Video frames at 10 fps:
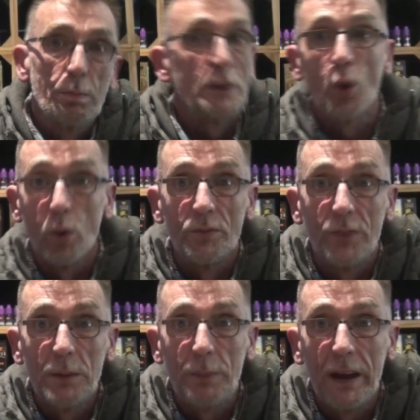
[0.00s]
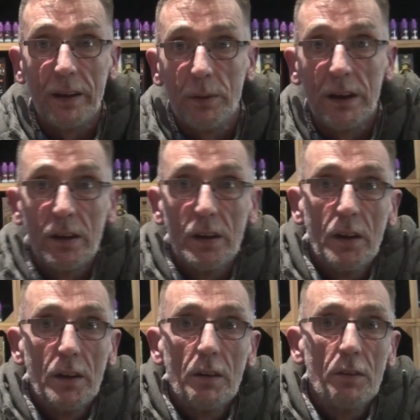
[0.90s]
but don't vape anyway.
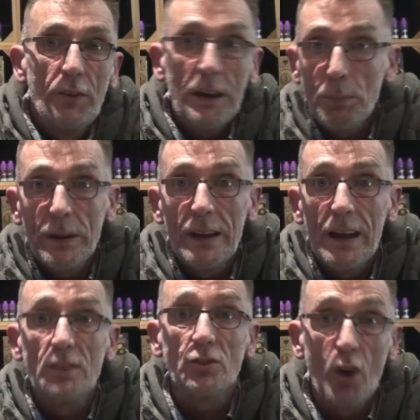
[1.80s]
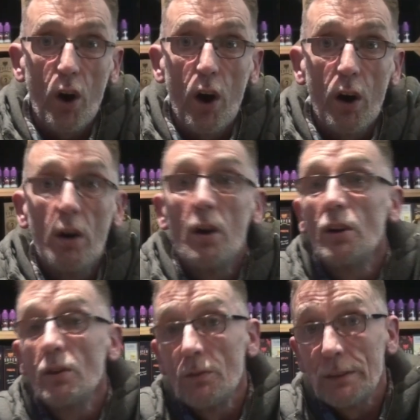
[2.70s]
Vaping is not
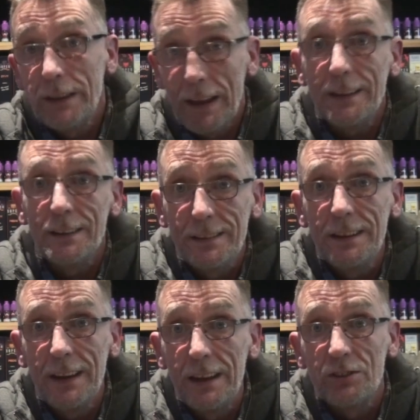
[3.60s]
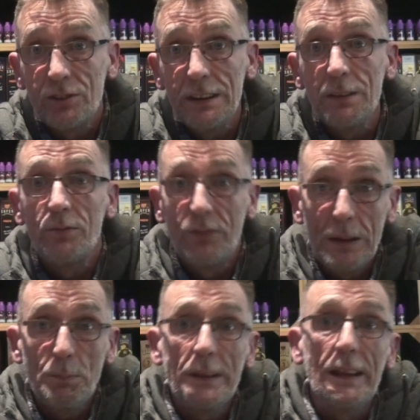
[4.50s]
taking THC.
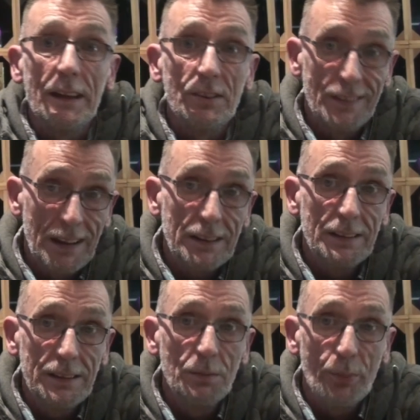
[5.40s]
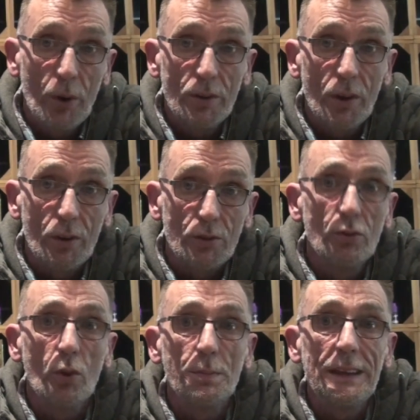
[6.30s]
Vaping is nicotine products.
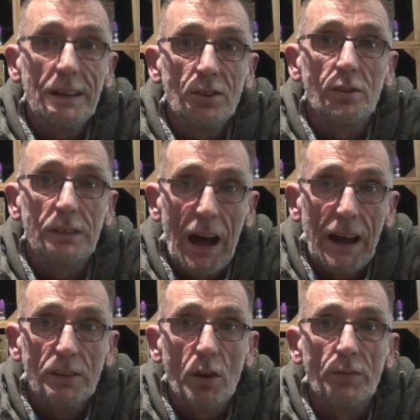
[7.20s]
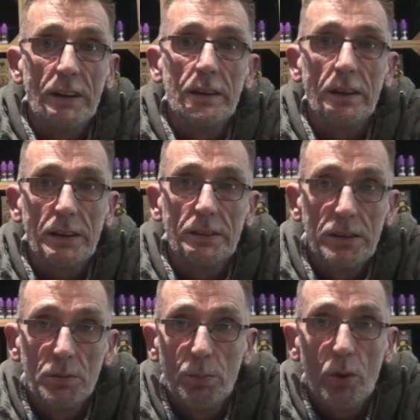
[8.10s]
Nobody has died of a
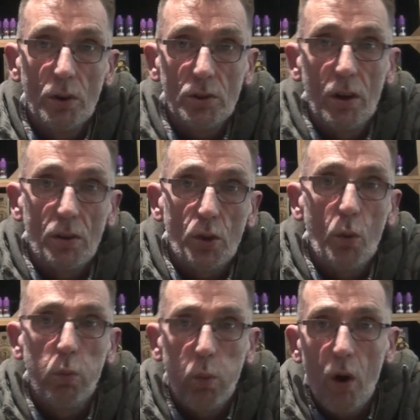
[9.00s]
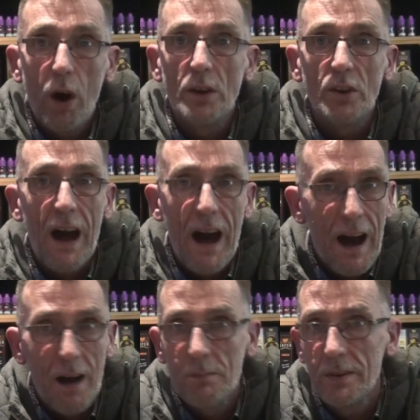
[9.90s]
nicotine product. What is
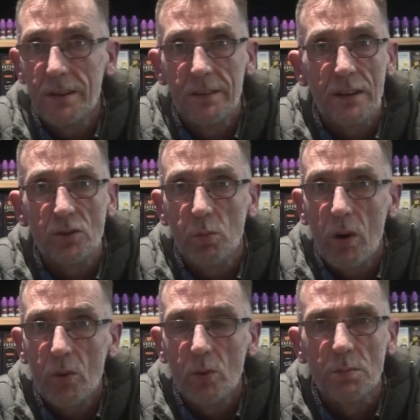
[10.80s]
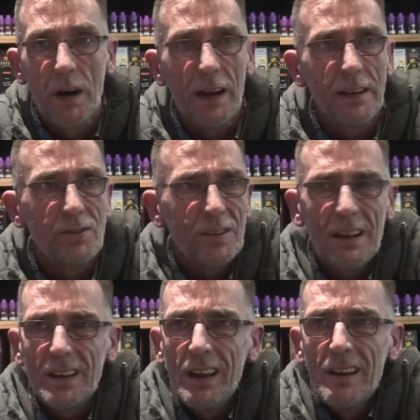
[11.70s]
happening in this world, man,
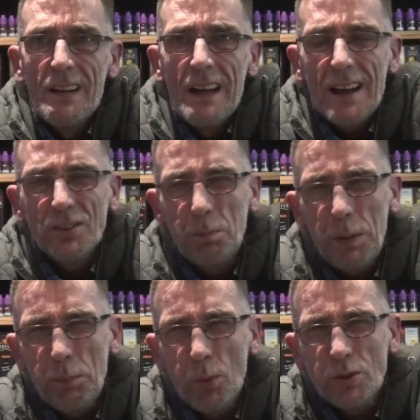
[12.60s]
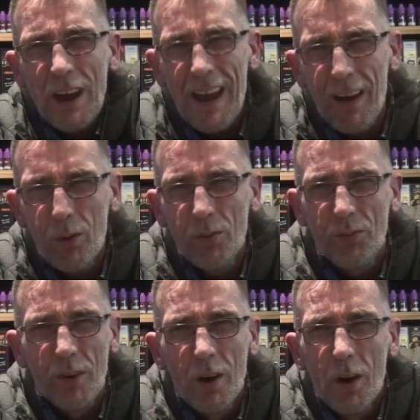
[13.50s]
is people's
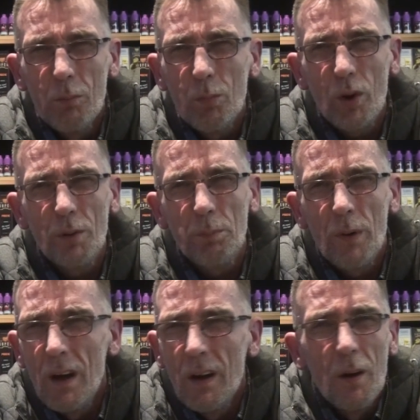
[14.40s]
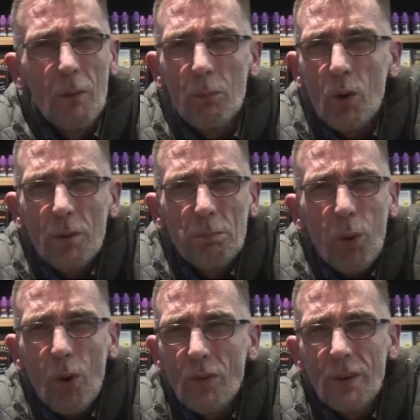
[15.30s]
health more
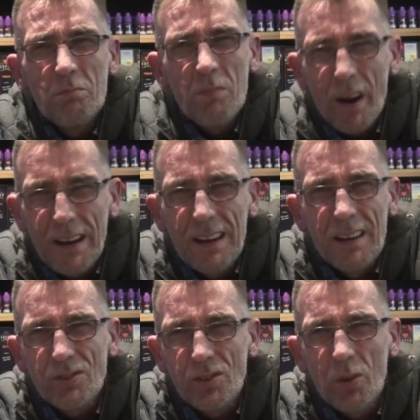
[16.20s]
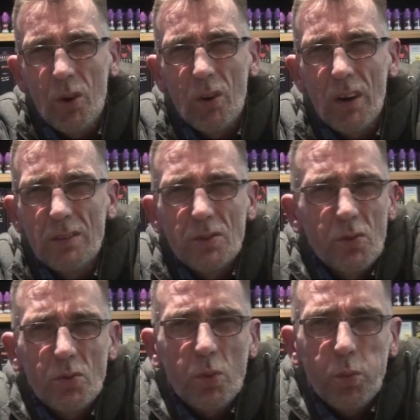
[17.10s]
important than money. Do you know,
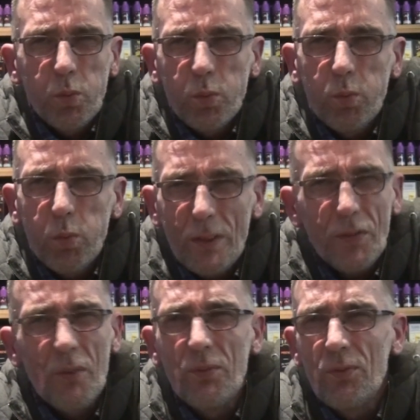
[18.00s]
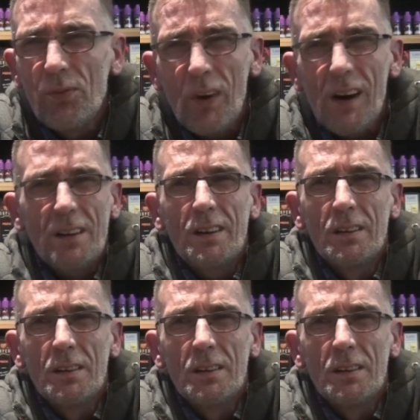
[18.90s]
what the fuck?